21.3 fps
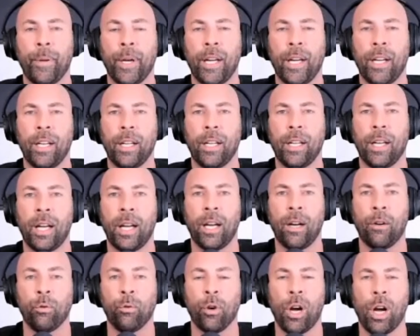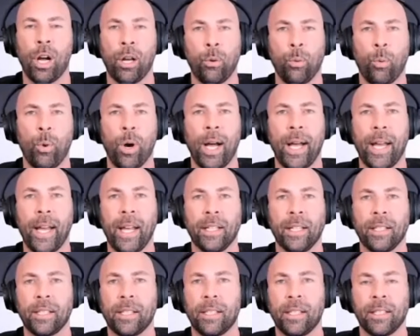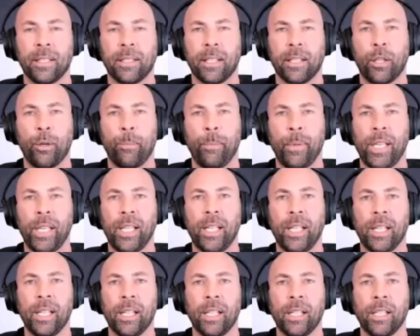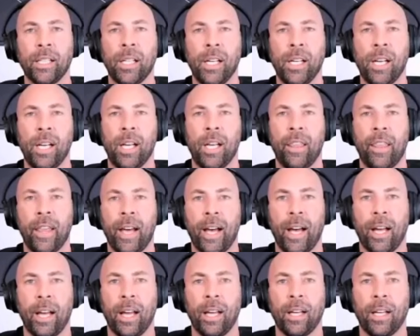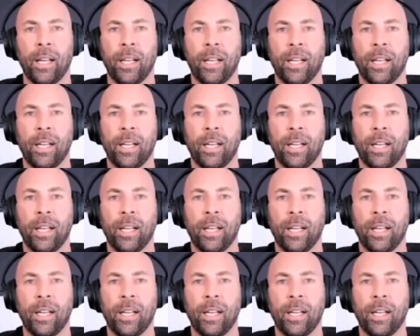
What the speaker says: but Ron White is a comedian that